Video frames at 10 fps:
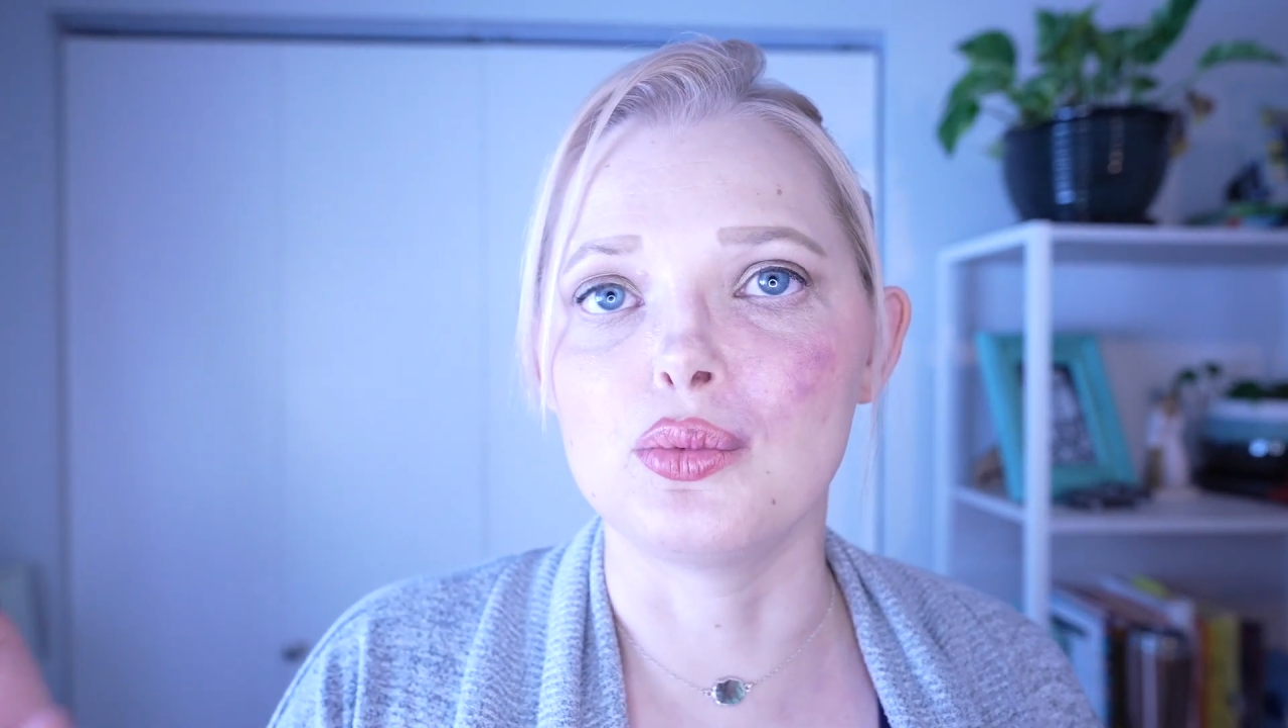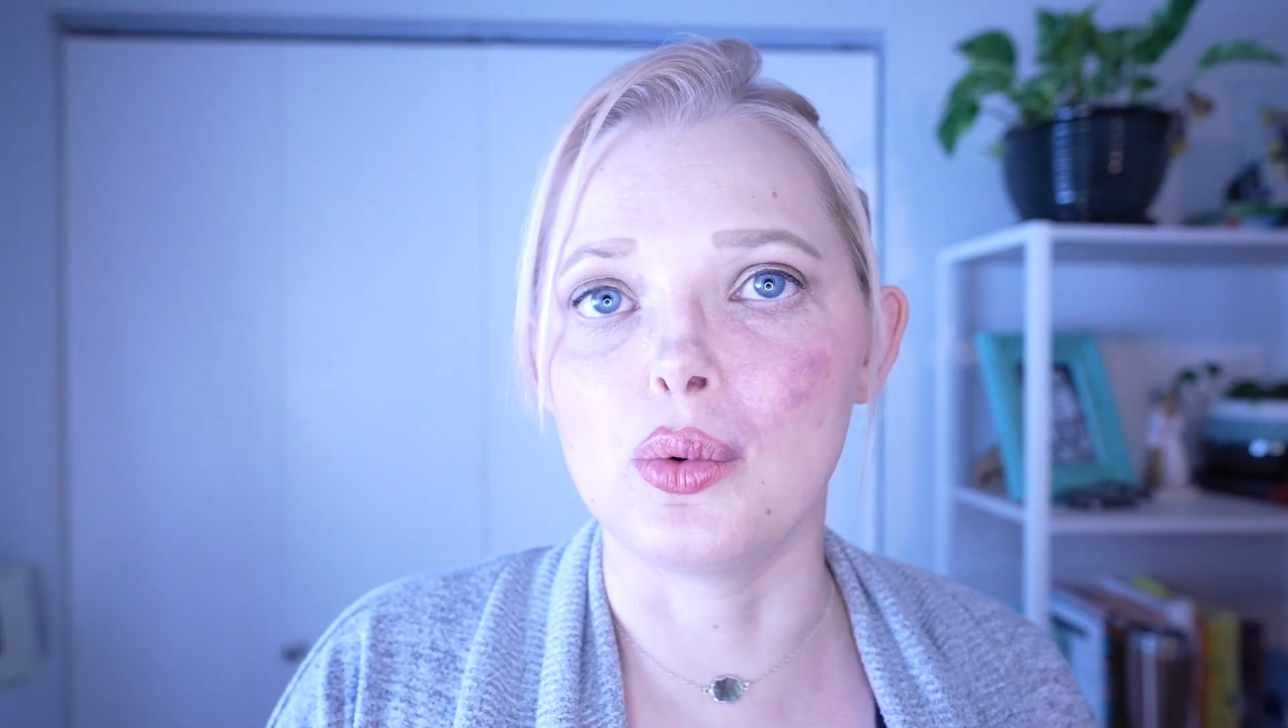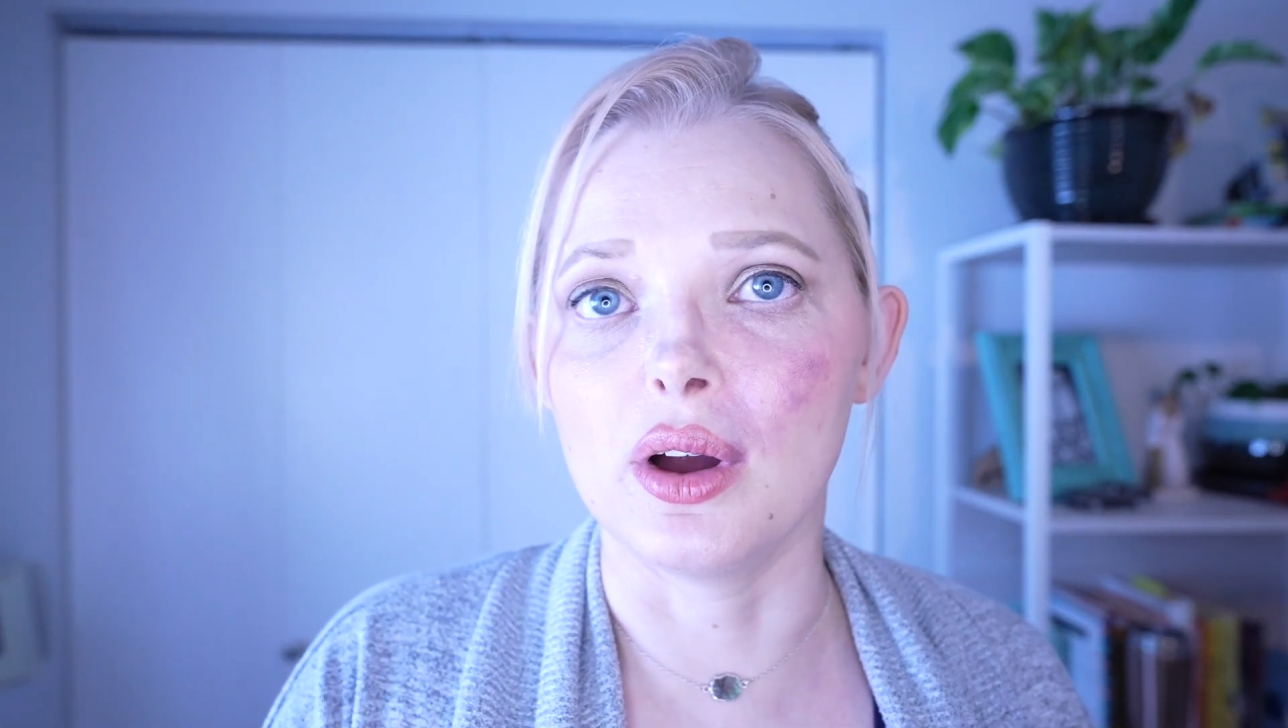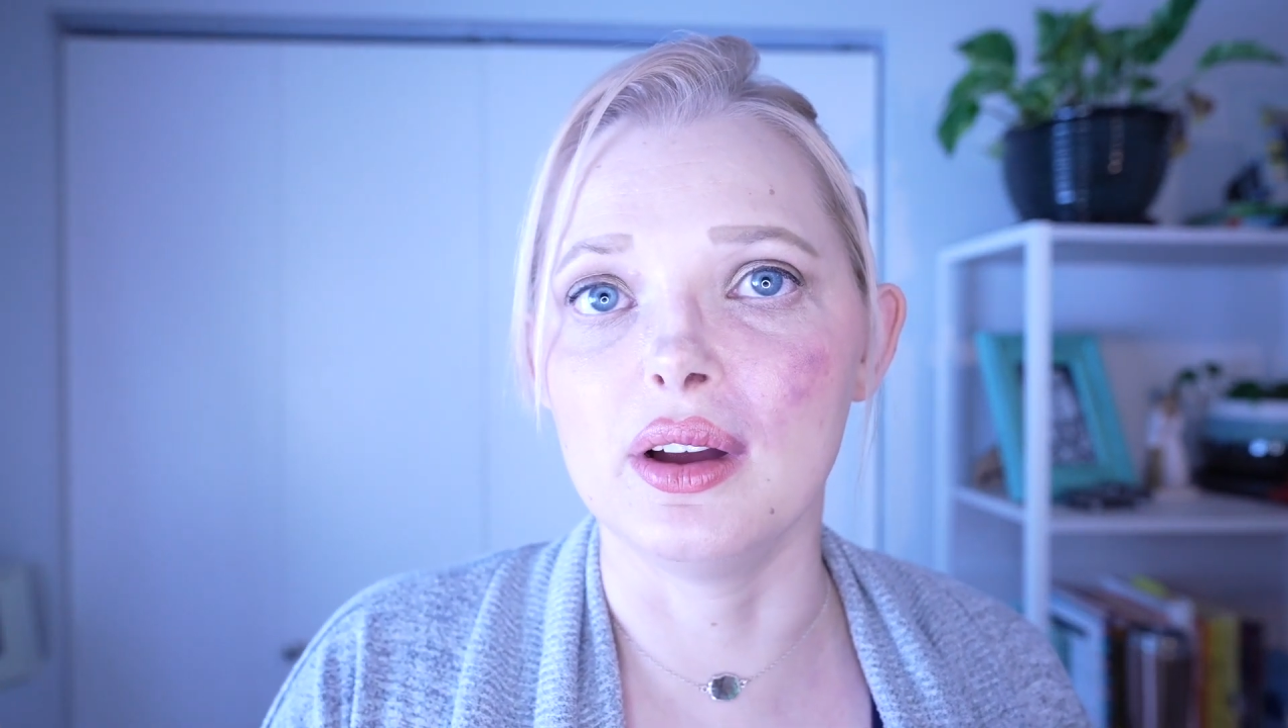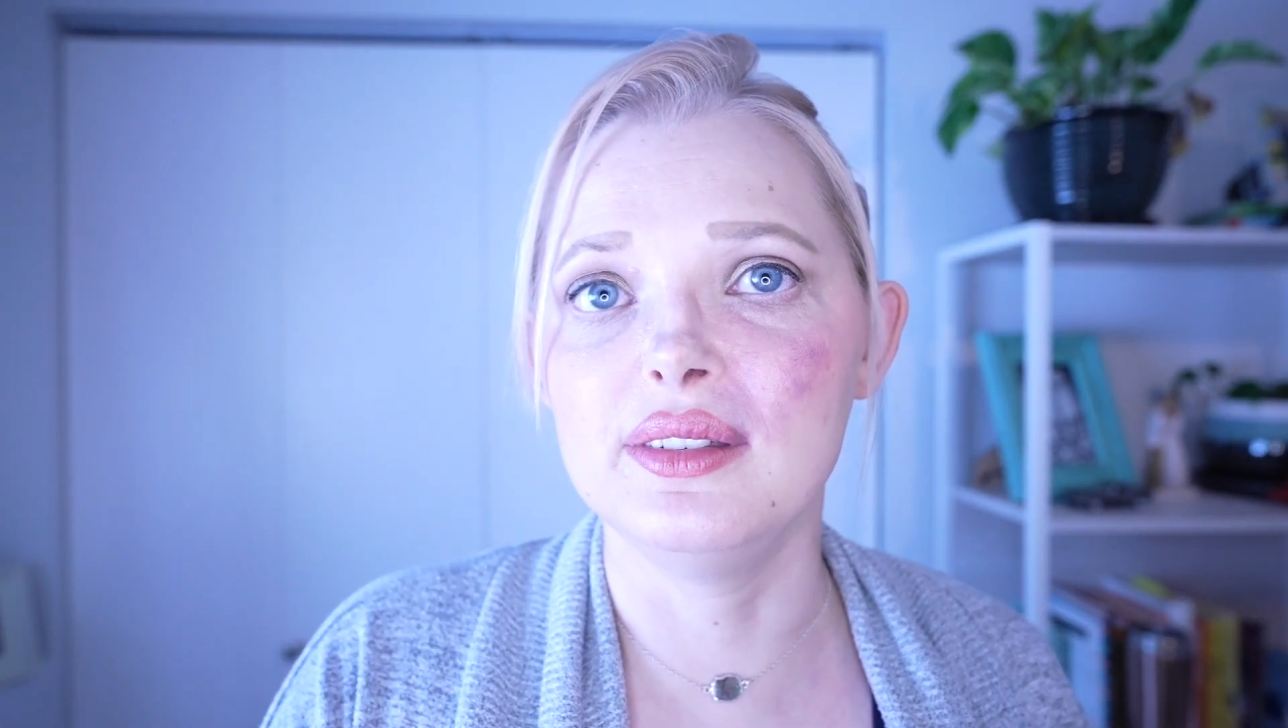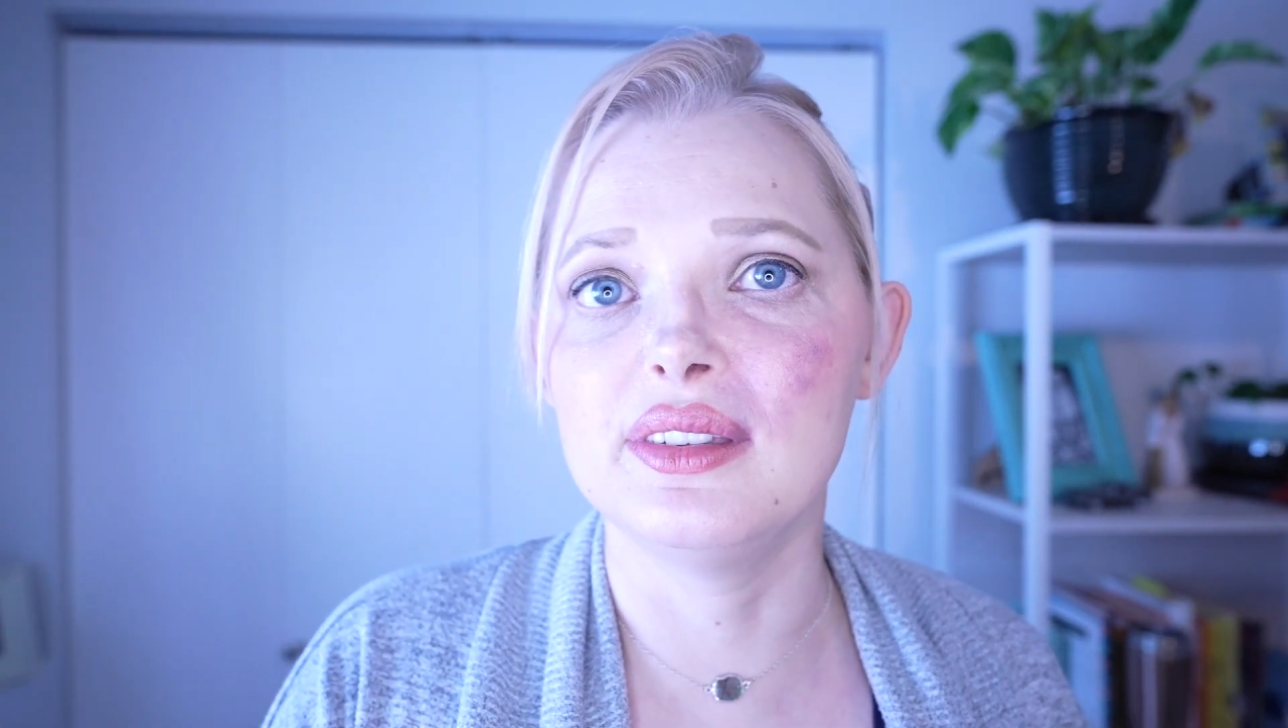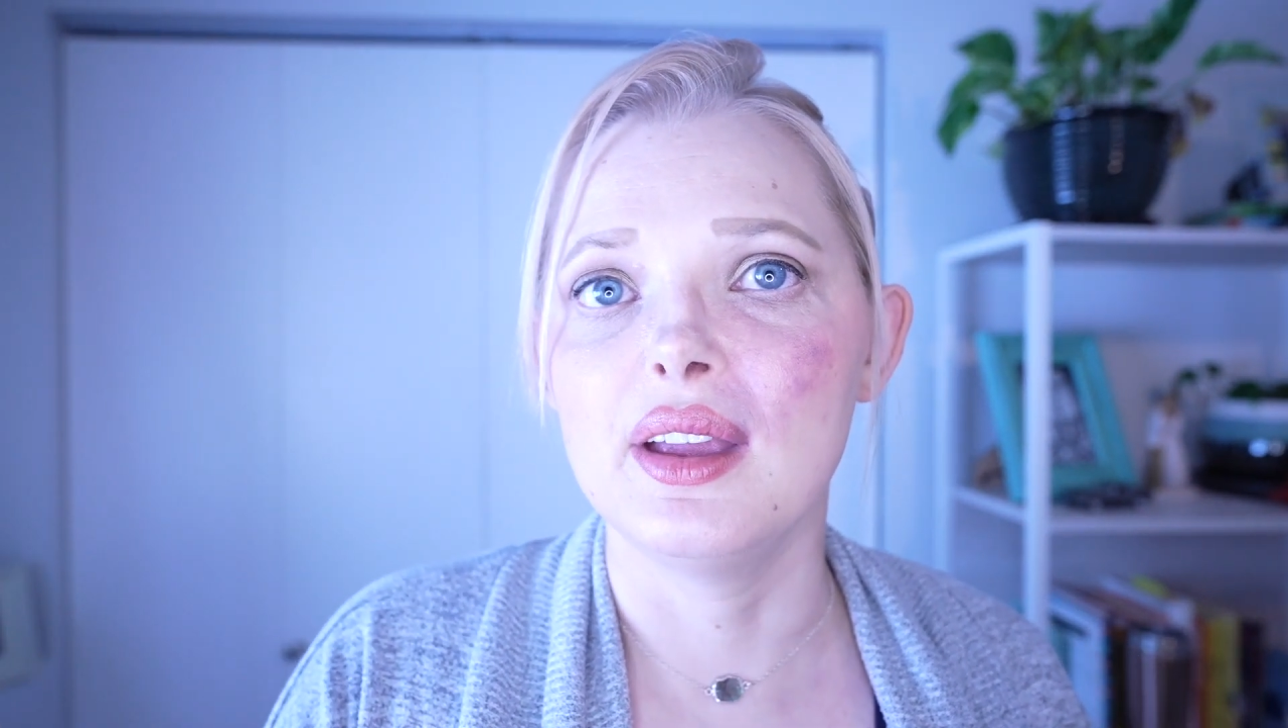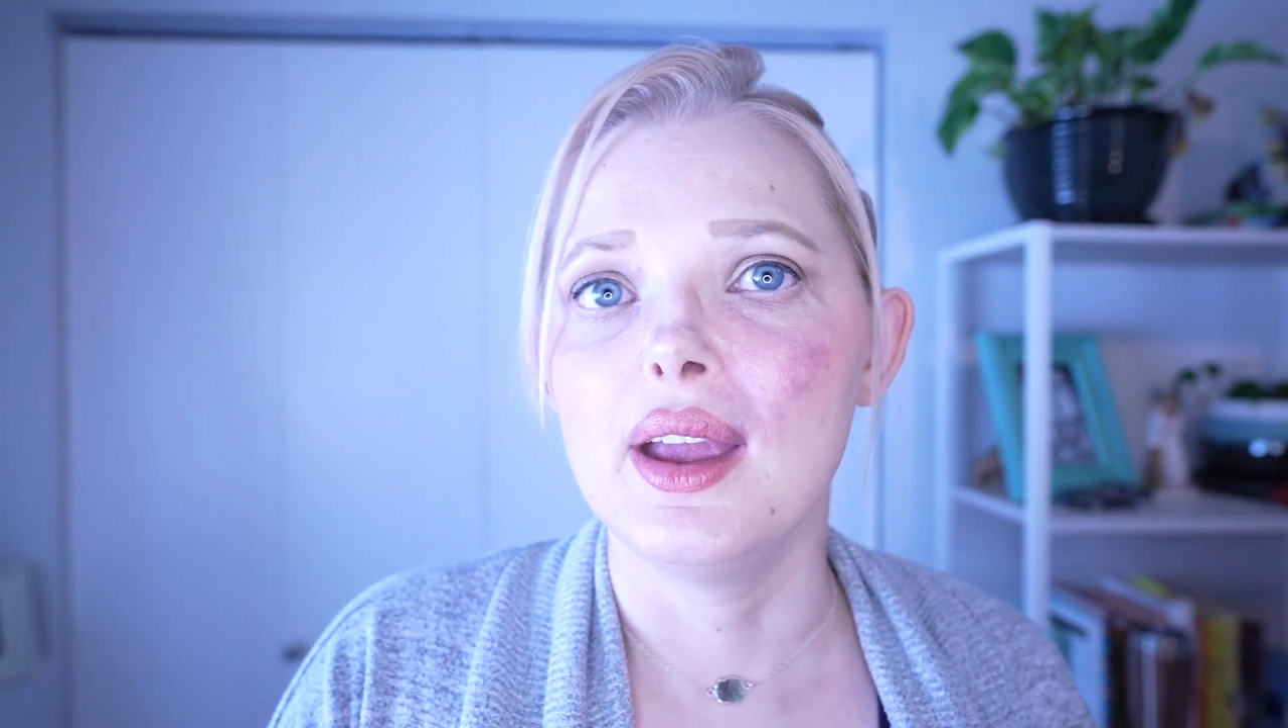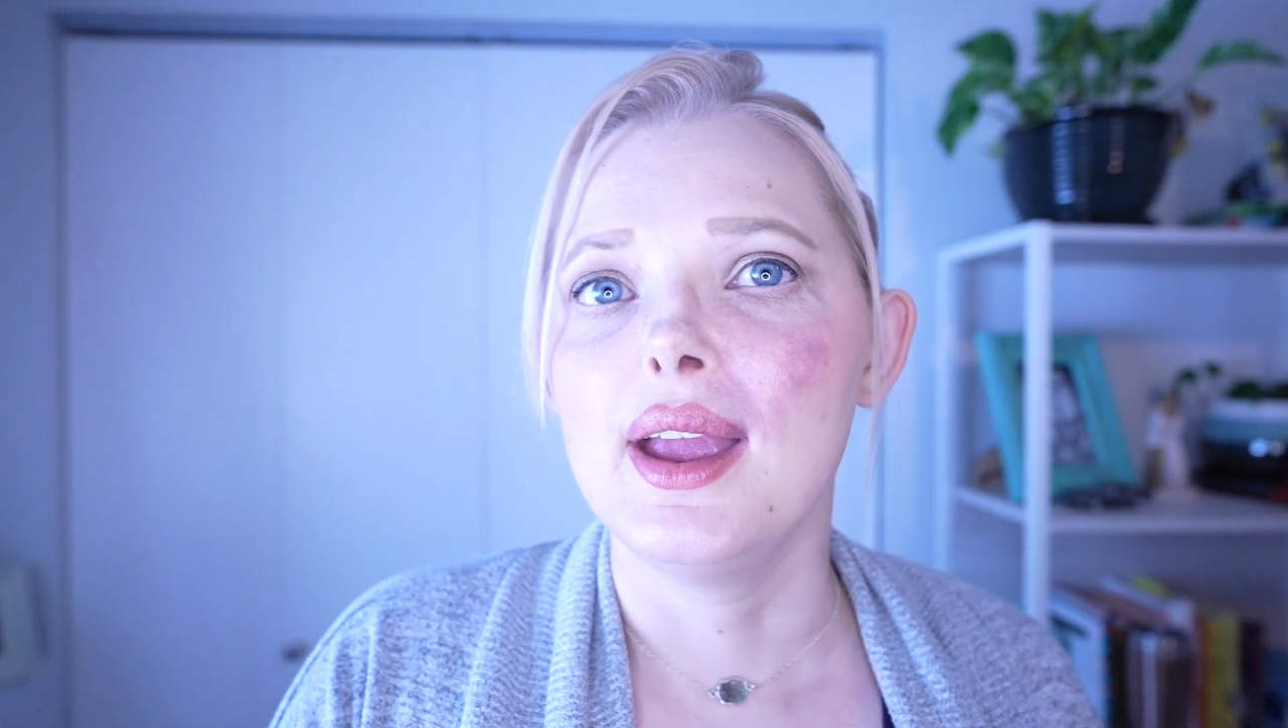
words,